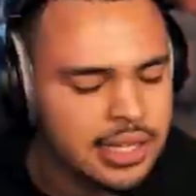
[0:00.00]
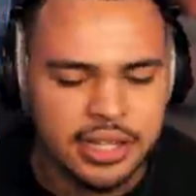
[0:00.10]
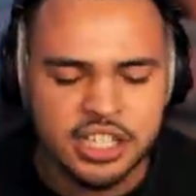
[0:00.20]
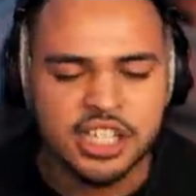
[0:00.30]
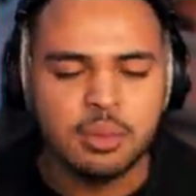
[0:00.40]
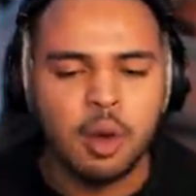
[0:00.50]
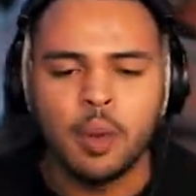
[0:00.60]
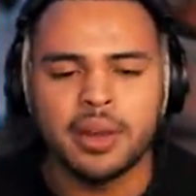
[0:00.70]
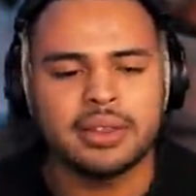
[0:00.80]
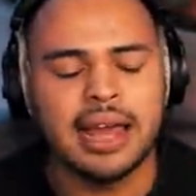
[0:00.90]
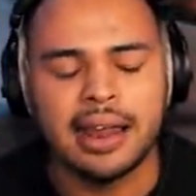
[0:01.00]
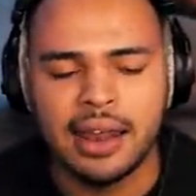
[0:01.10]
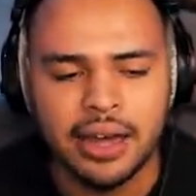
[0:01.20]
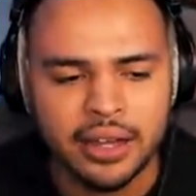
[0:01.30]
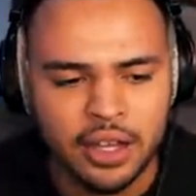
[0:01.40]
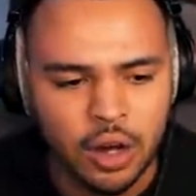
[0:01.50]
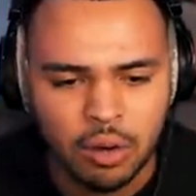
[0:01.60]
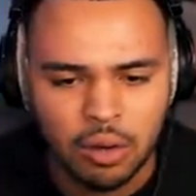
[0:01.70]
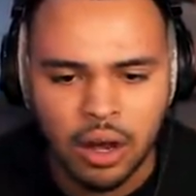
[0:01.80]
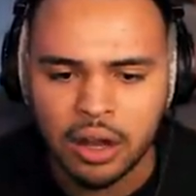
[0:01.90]
see this is the moment that like
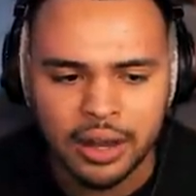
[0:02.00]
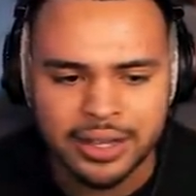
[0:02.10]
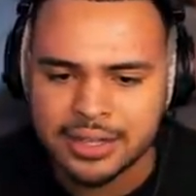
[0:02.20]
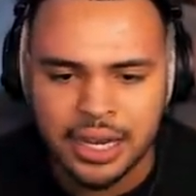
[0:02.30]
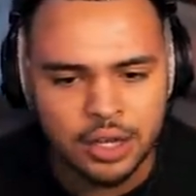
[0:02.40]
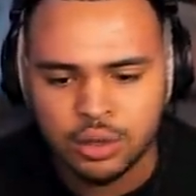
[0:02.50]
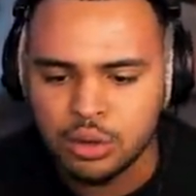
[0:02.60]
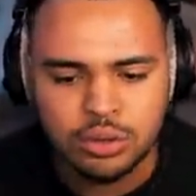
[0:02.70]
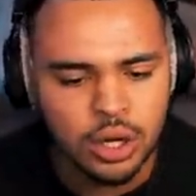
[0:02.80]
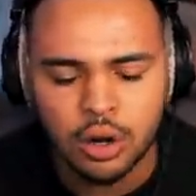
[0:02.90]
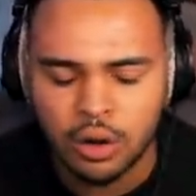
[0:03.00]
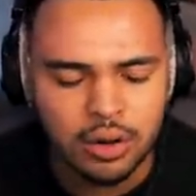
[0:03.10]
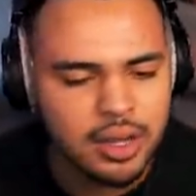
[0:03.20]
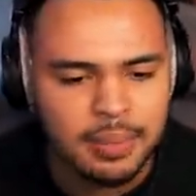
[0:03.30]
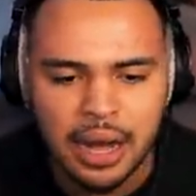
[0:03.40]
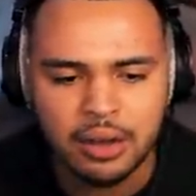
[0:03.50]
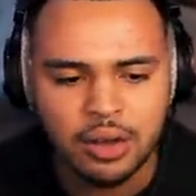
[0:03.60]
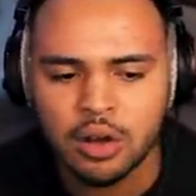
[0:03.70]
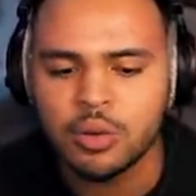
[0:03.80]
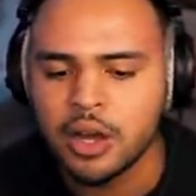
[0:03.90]
yo like deku todoroki
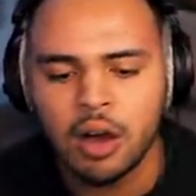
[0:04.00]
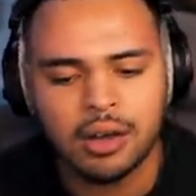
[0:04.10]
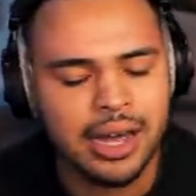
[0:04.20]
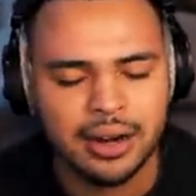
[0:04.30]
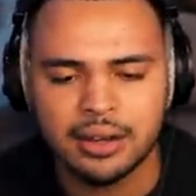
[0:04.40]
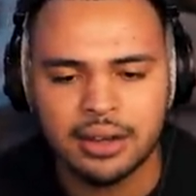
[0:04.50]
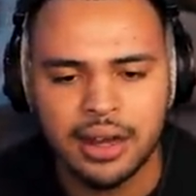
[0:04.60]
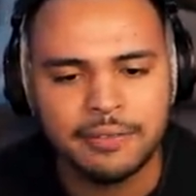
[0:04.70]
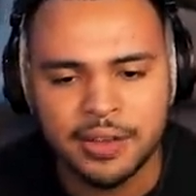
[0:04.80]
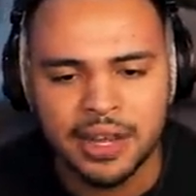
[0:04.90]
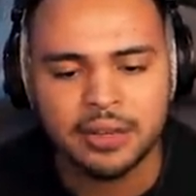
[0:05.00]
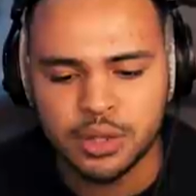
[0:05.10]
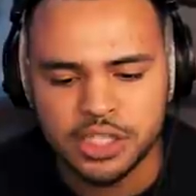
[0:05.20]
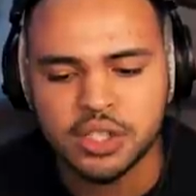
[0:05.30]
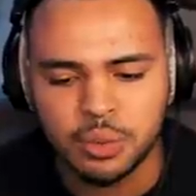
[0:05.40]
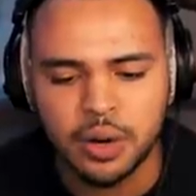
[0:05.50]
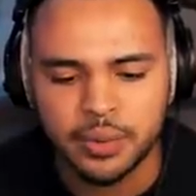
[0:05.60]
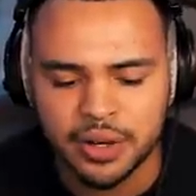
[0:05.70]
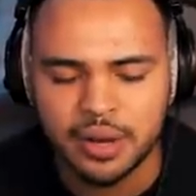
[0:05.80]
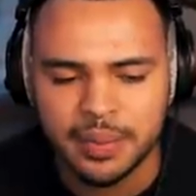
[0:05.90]
bakugo we all gotta i feel like this is where
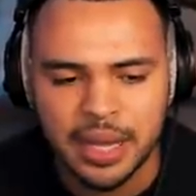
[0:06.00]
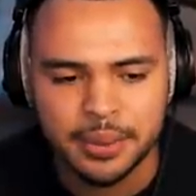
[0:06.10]
we're gonna be